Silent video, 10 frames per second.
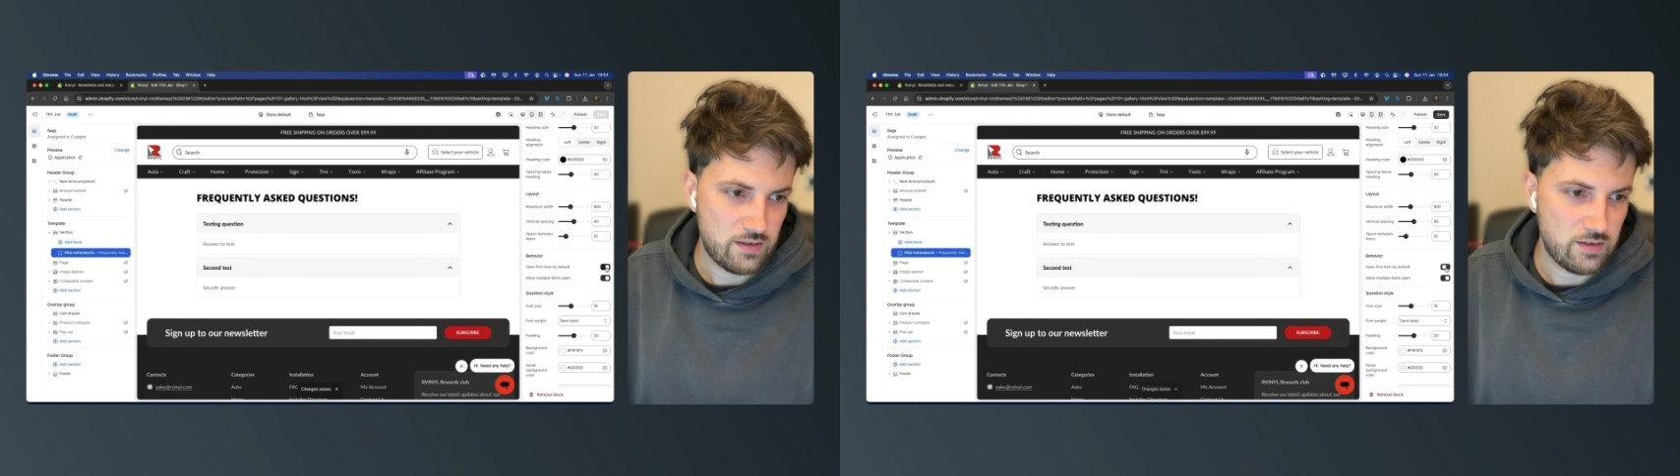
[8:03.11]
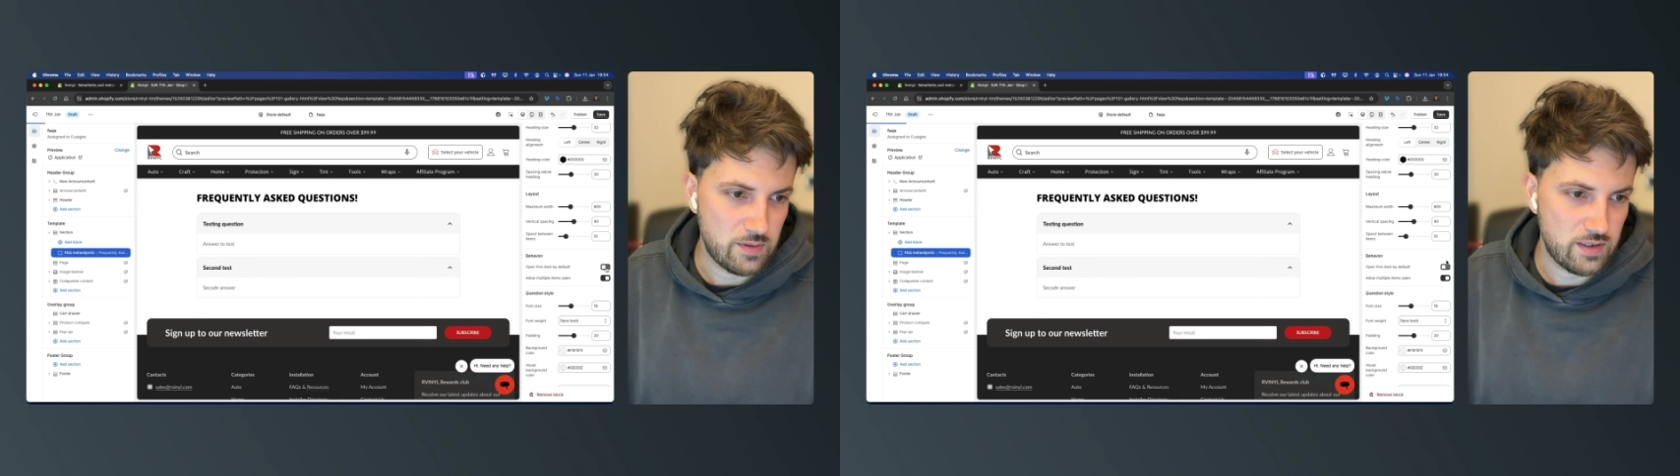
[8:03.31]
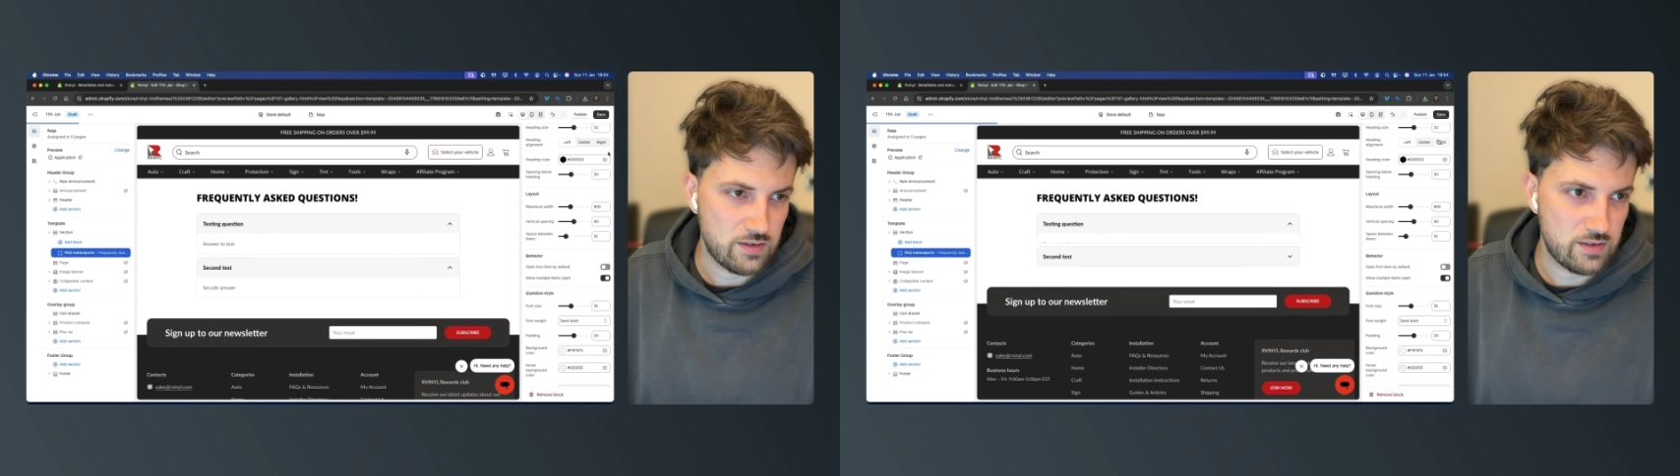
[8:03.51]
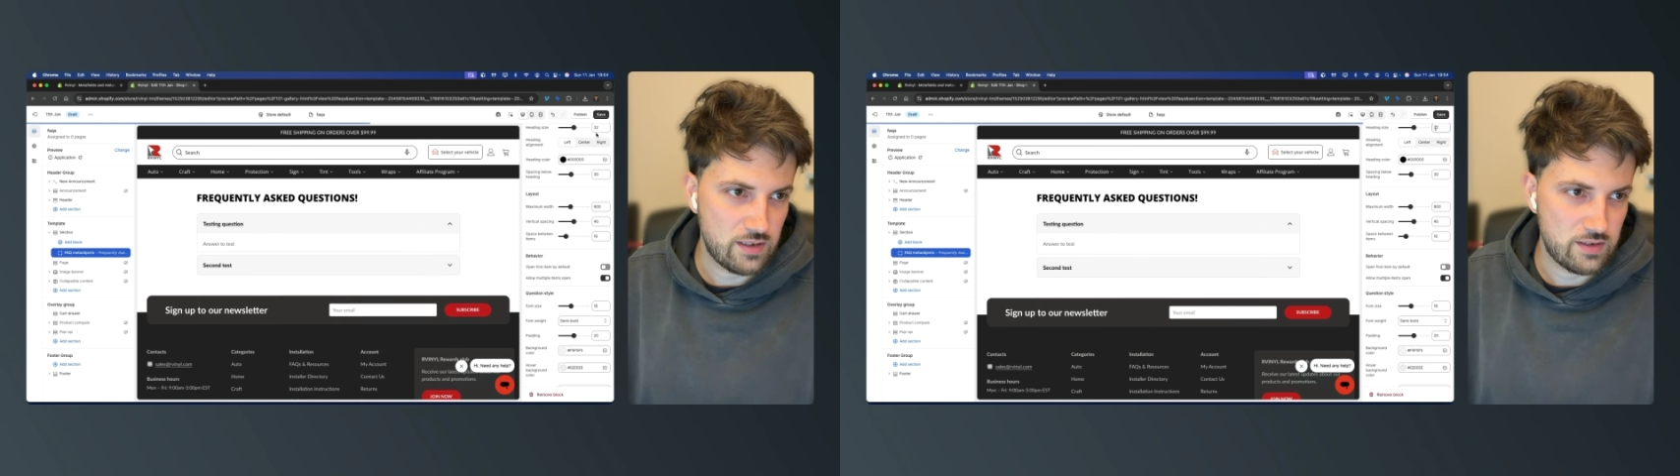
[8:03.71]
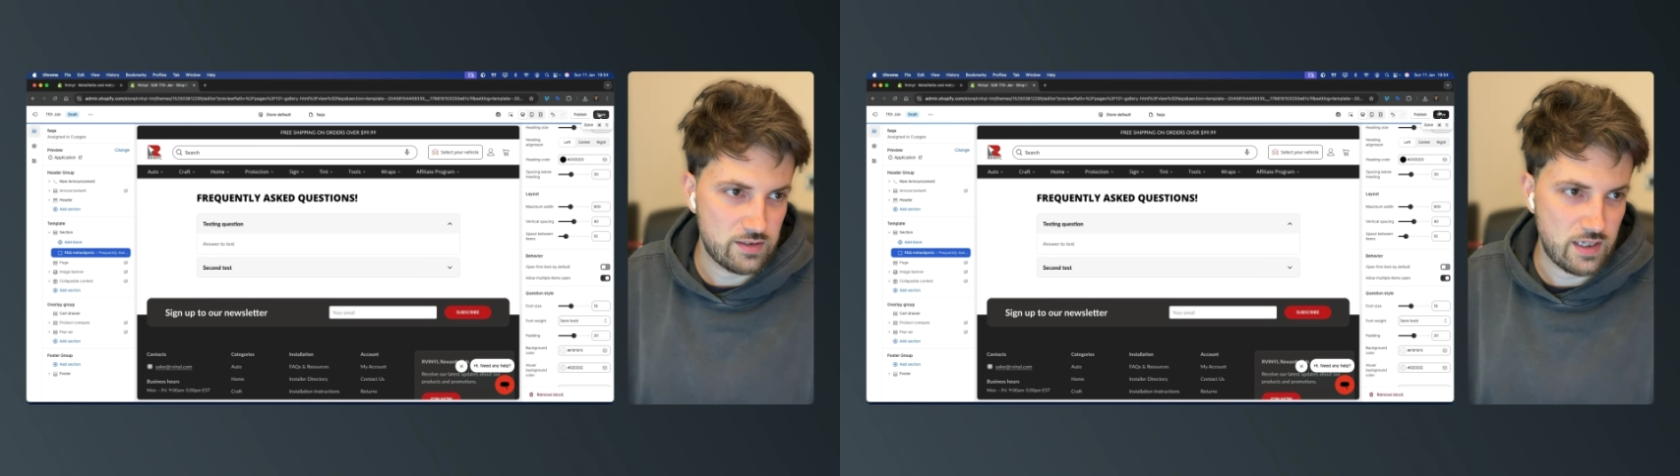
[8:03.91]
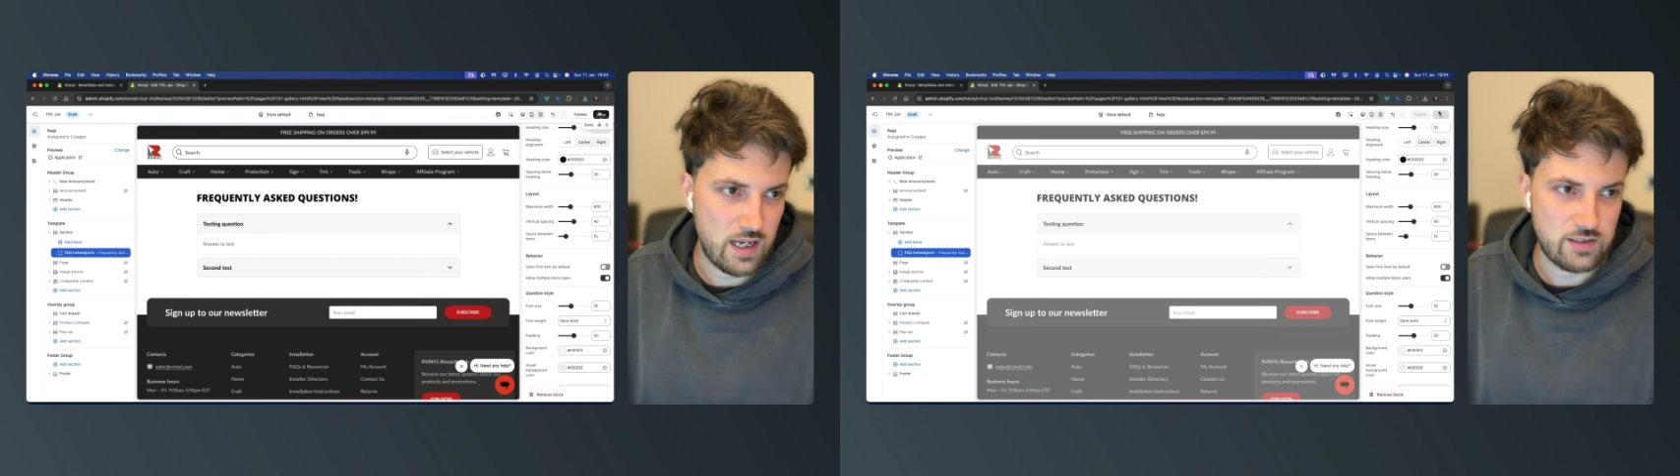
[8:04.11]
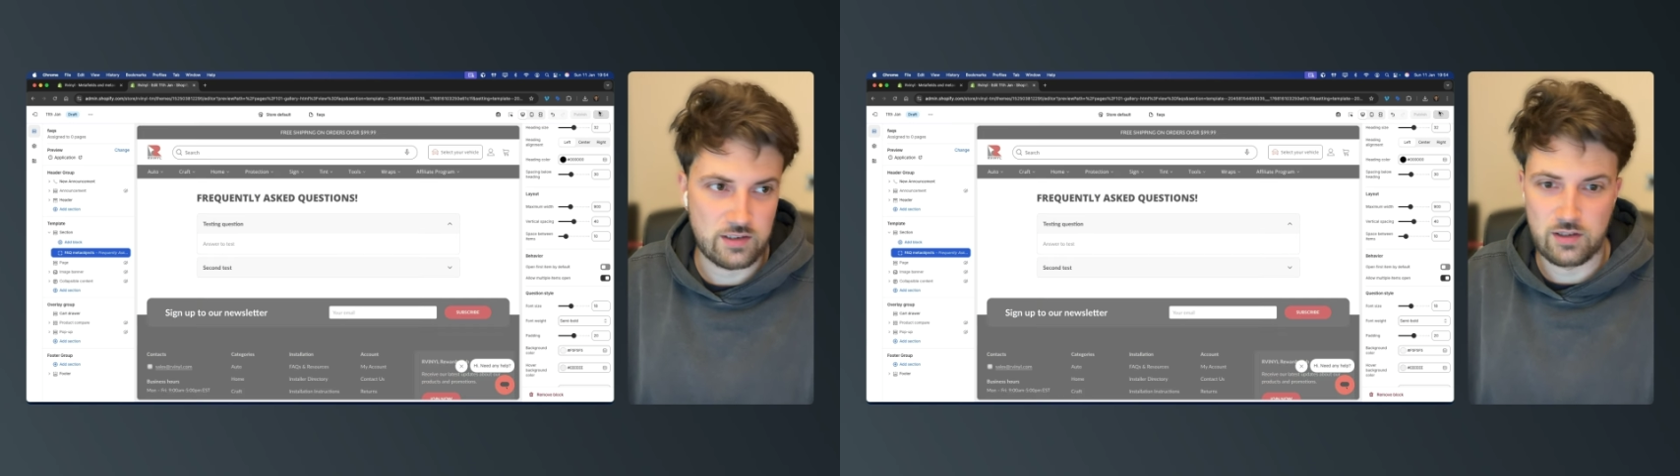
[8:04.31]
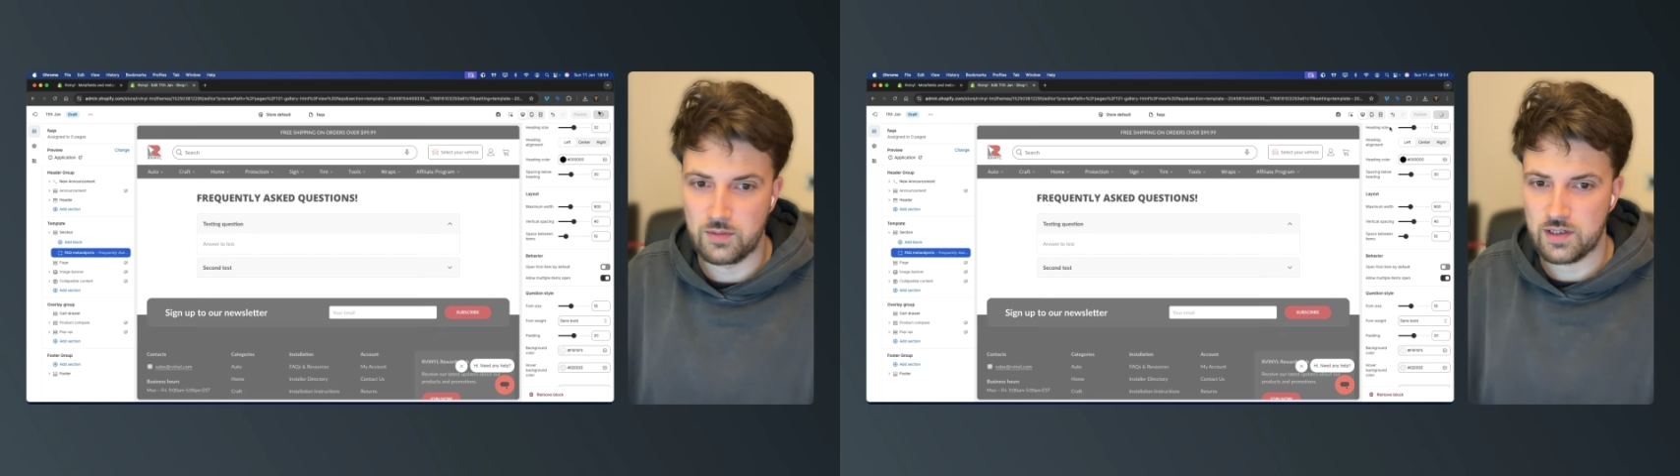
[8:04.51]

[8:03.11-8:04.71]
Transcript: So we can change that. So look,